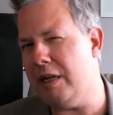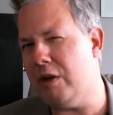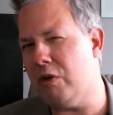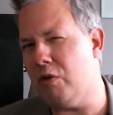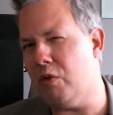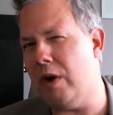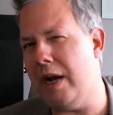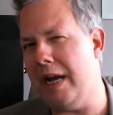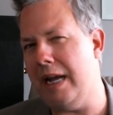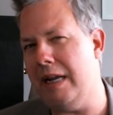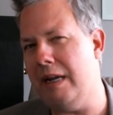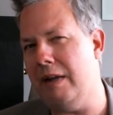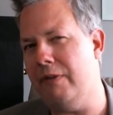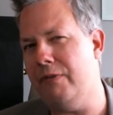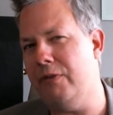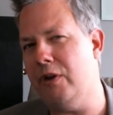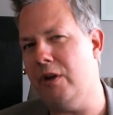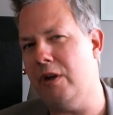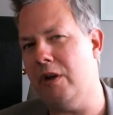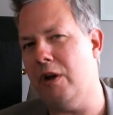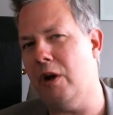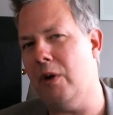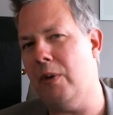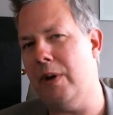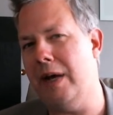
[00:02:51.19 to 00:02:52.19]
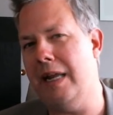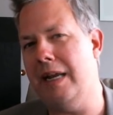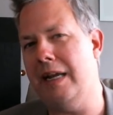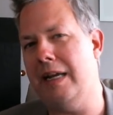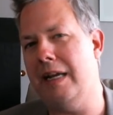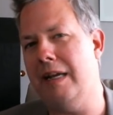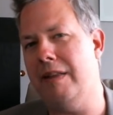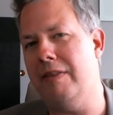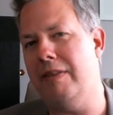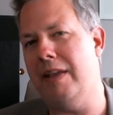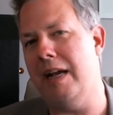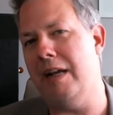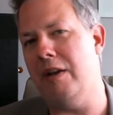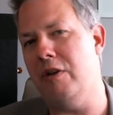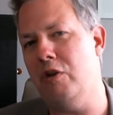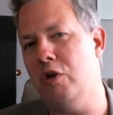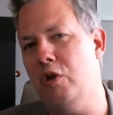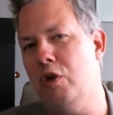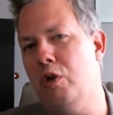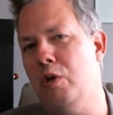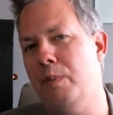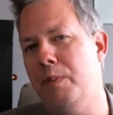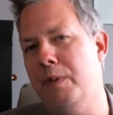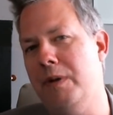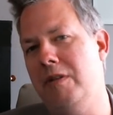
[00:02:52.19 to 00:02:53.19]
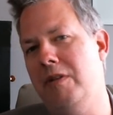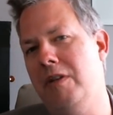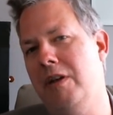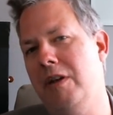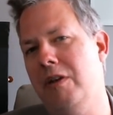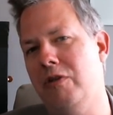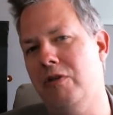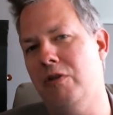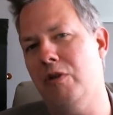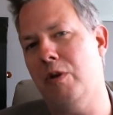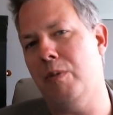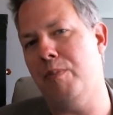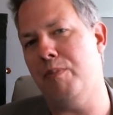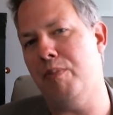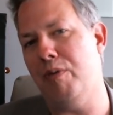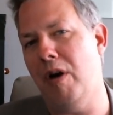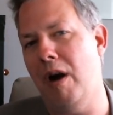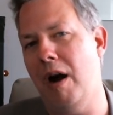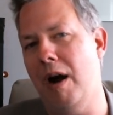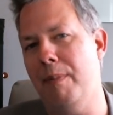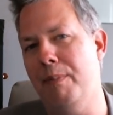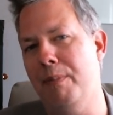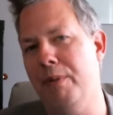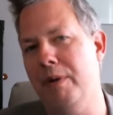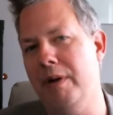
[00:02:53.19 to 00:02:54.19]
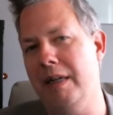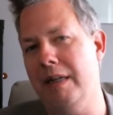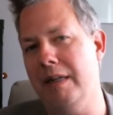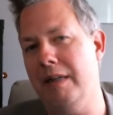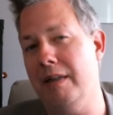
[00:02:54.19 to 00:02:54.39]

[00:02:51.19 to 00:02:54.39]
great if you can go ahead and get that new potential property